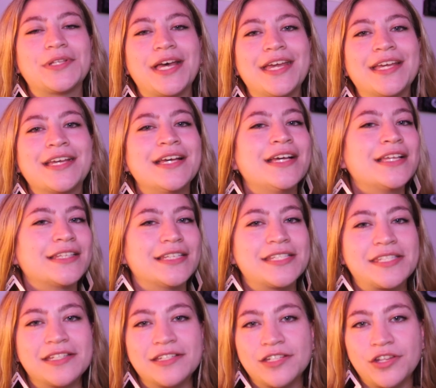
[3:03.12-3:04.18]
like
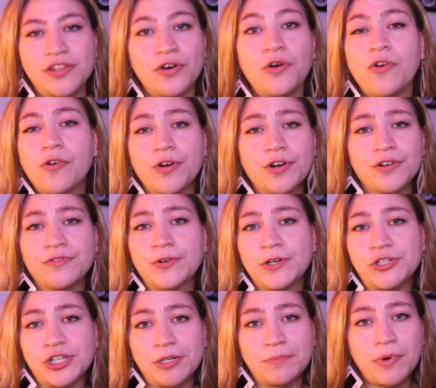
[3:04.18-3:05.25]
listen to the Horror
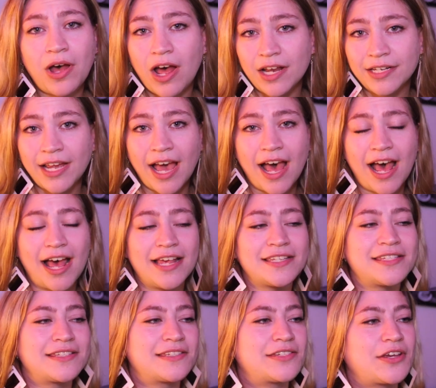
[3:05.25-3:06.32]
Virgin
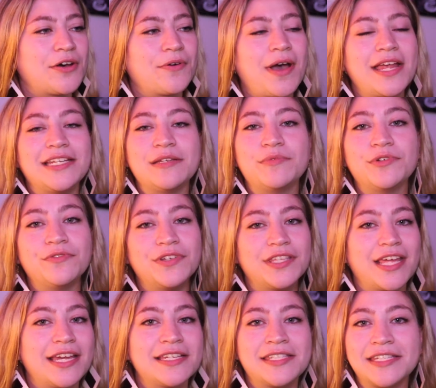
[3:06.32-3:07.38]
podcast, so any movie
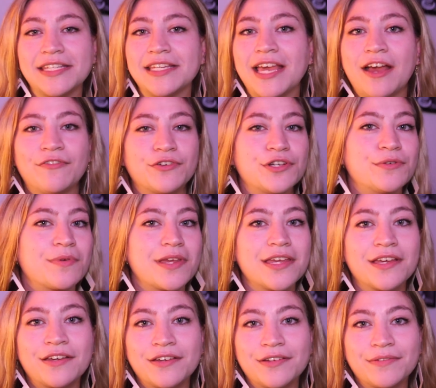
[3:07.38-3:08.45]
they see every
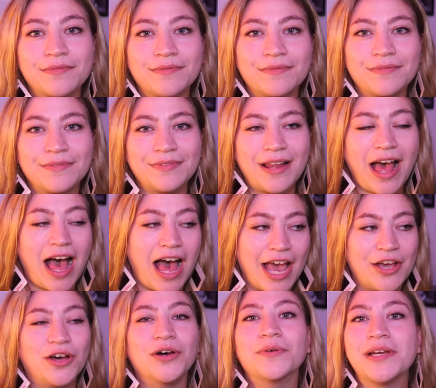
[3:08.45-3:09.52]
week,
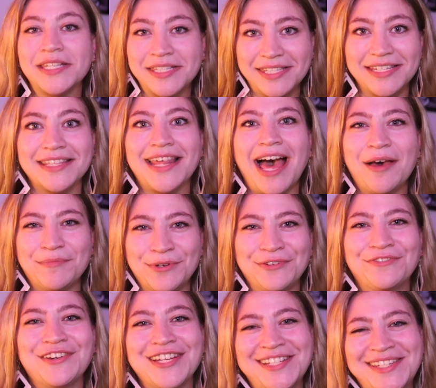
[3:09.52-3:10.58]
I always see that
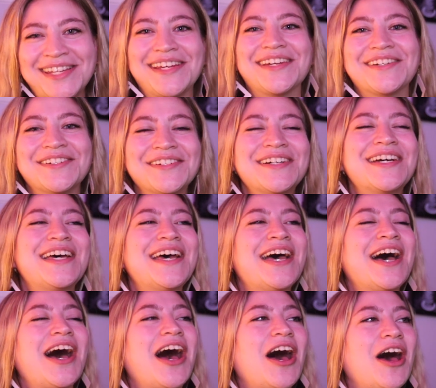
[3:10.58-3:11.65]
movie too,
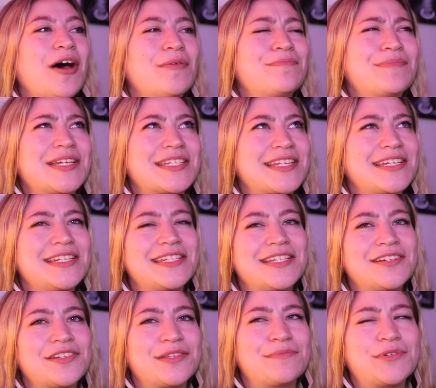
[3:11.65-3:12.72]
because I need to
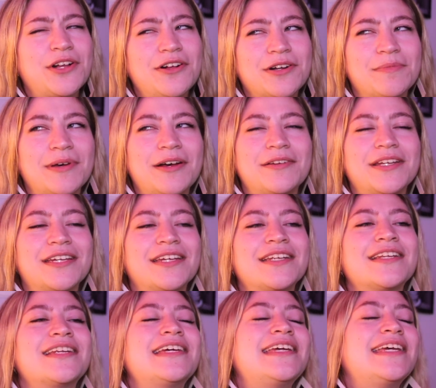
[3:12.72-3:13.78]
hear them talk about
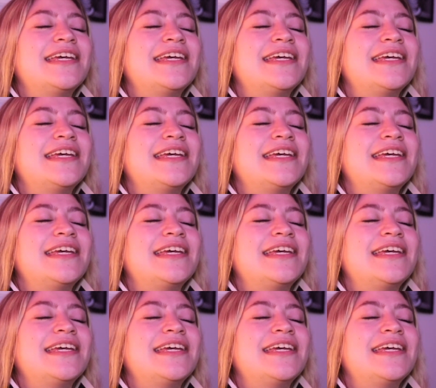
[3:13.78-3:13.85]
it.